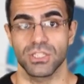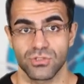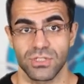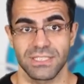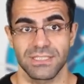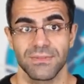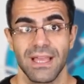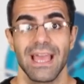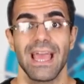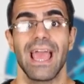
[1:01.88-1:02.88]
entries.
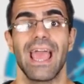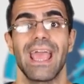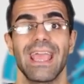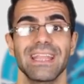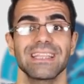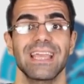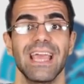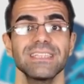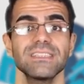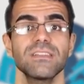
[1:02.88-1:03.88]
In
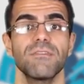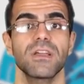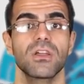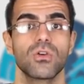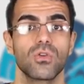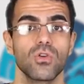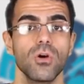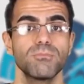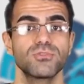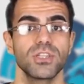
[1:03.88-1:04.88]
cases of a
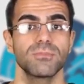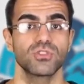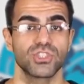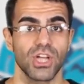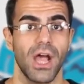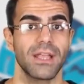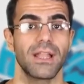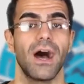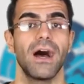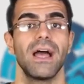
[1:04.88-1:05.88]
group trip to
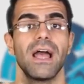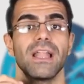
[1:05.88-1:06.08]
China,